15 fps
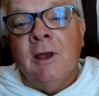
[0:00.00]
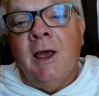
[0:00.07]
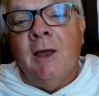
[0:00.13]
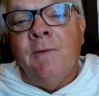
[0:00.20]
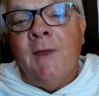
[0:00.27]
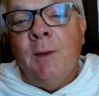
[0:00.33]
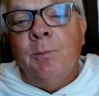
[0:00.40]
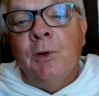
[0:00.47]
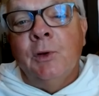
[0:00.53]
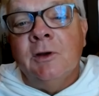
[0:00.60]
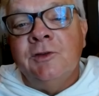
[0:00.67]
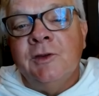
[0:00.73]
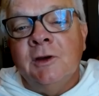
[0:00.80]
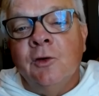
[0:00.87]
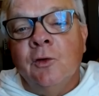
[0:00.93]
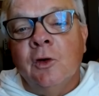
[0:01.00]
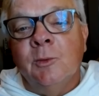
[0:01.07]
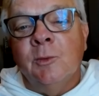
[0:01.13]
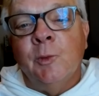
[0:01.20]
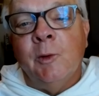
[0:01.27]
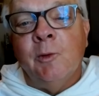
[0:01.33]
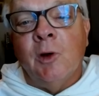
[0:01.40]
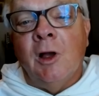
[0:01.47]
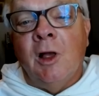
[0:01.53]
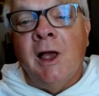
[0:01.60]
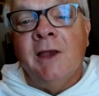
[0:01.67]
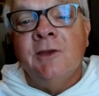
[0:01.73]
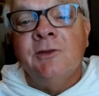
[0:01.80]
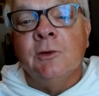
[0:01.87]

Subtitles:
And they put us in groups. We were all high